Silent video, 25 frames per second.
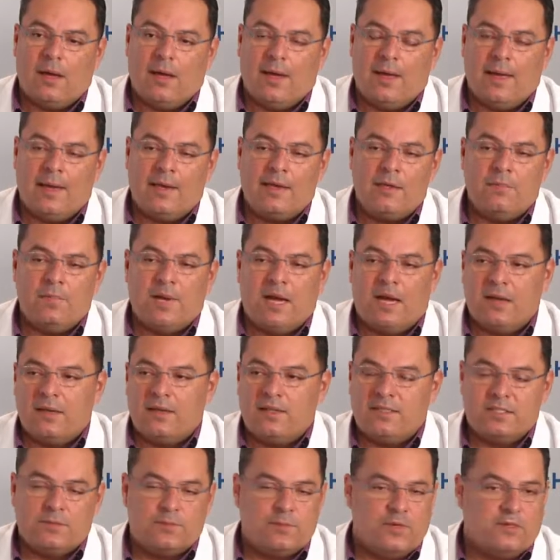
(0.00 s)

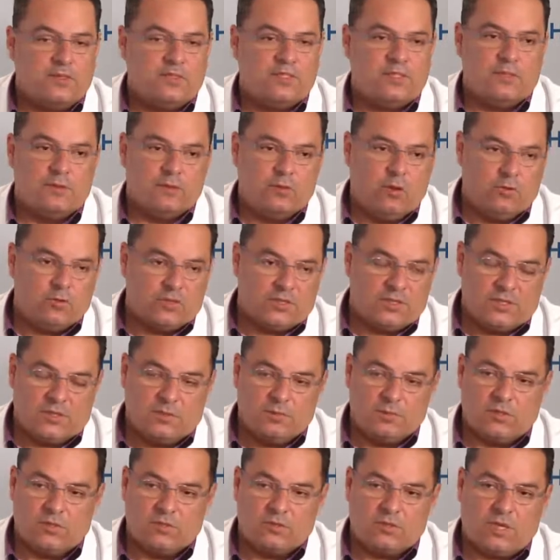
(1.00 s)
anybody experiencing those
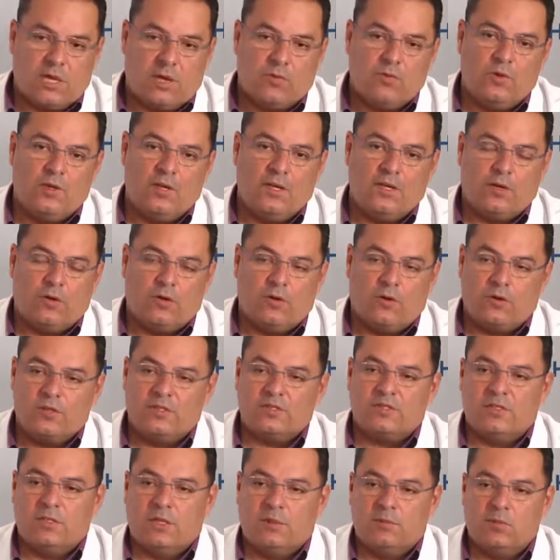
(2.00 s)
symptoms, I will
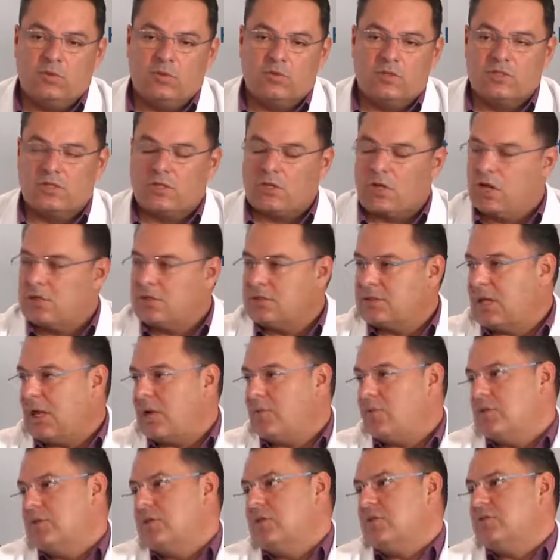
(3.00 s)
encourage them to discuss
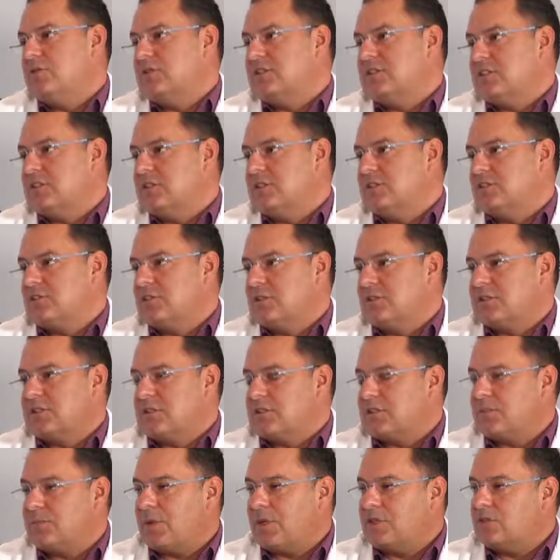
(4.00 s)
that with their physicians,
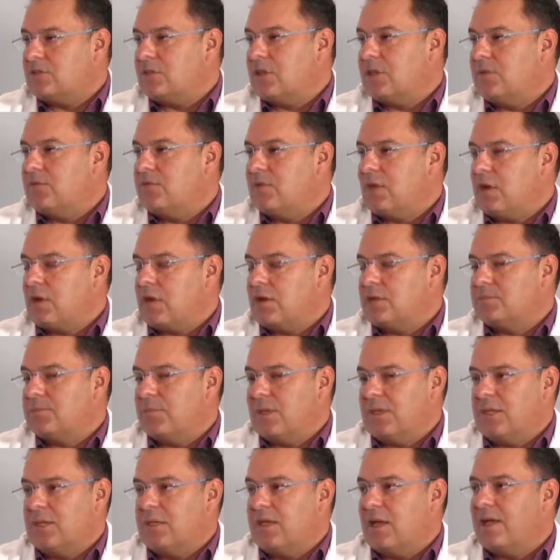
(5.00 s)
especially if there has
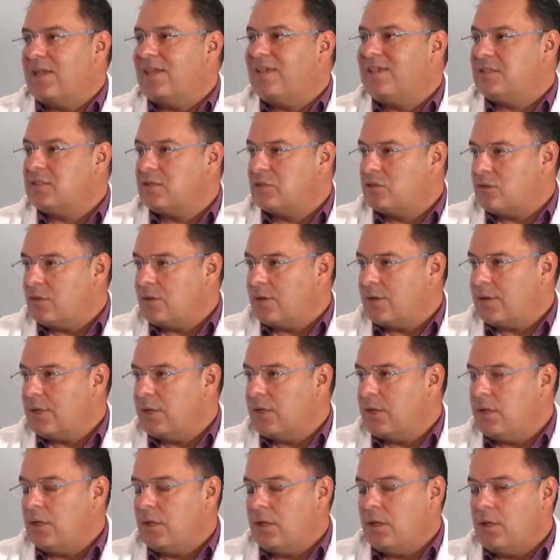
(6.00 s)
been a
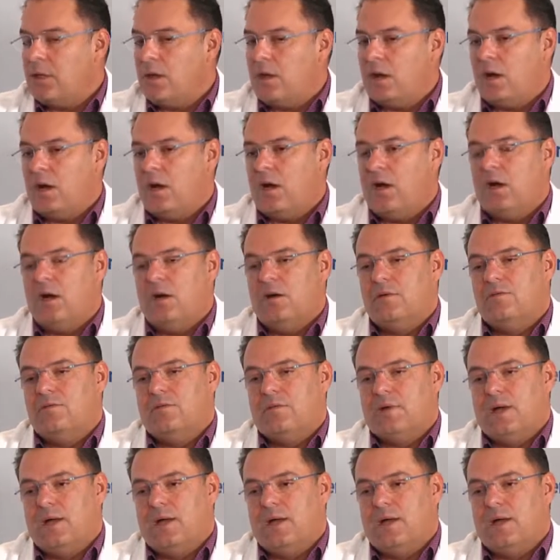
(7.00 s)
history of